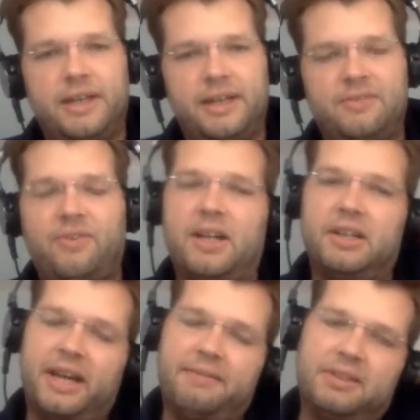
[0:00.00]
And
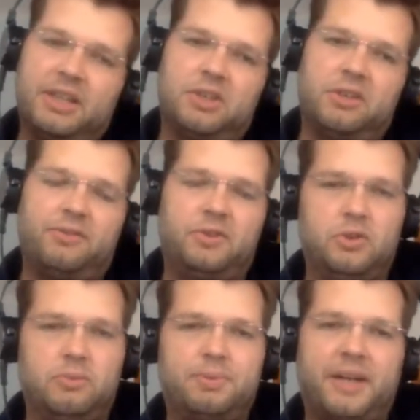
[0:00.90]
finally, I will touch on a
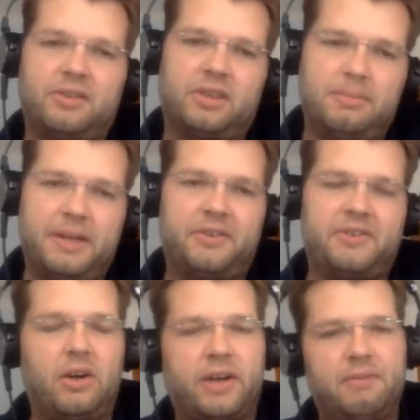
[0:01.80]
few practical matters.
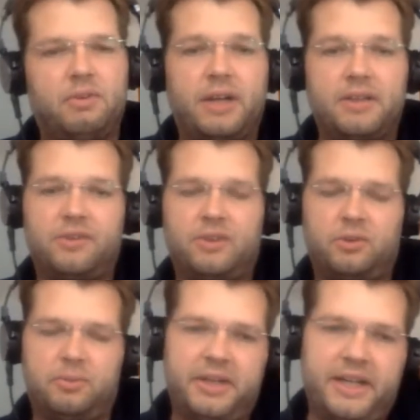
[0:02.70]
How can we run this in
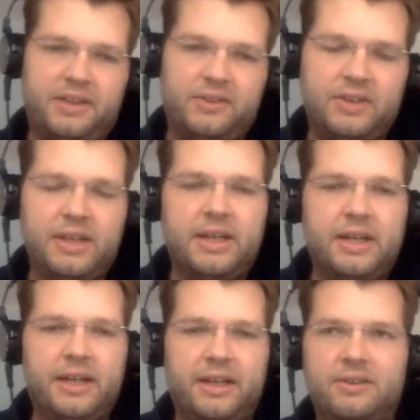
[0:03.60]
Kubernetes
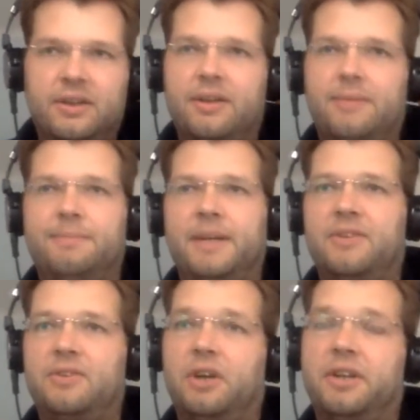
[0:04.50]
and
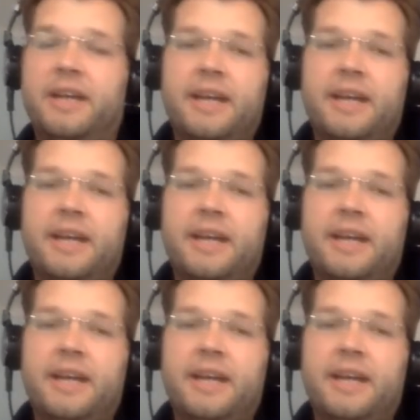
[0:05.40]
so on.